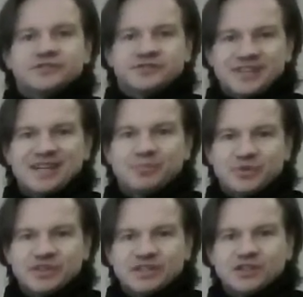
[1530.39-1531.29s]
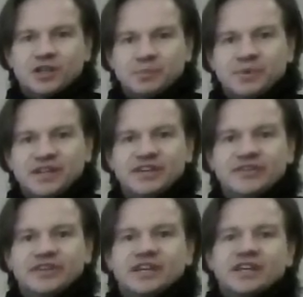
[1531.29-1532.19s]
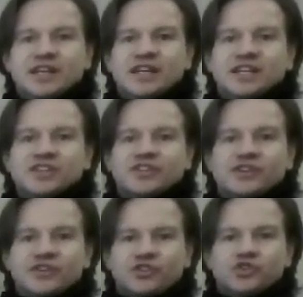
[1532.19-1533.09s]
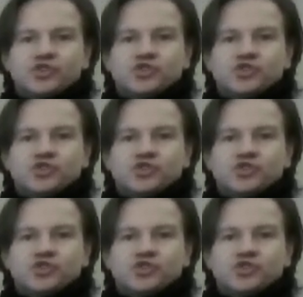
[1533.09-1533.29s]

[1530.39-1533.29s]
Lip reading: fabric up here is not